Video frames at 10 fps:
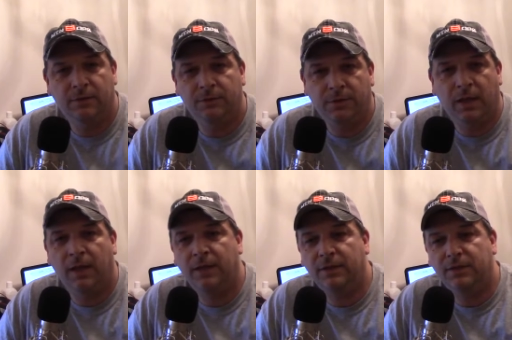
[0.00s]
the
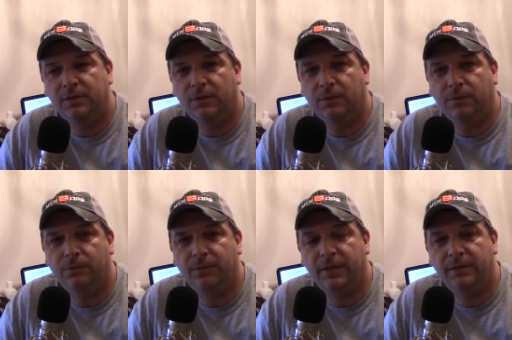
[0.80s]
UK, so
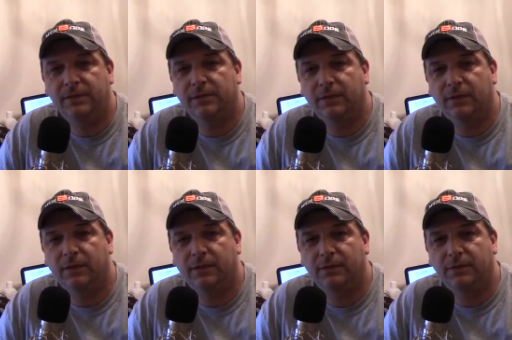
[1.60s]
race
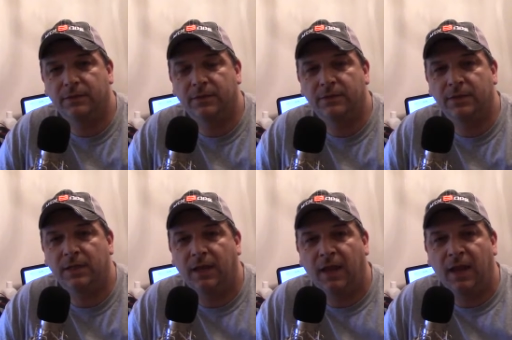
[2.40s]
starts
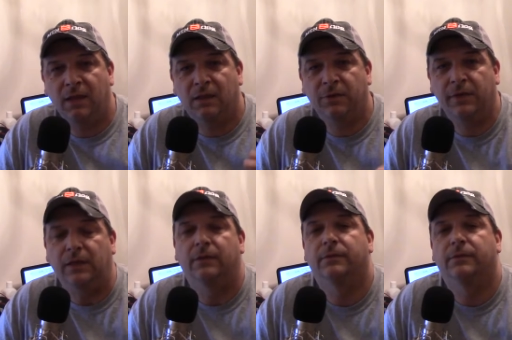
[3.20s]
at 8:30.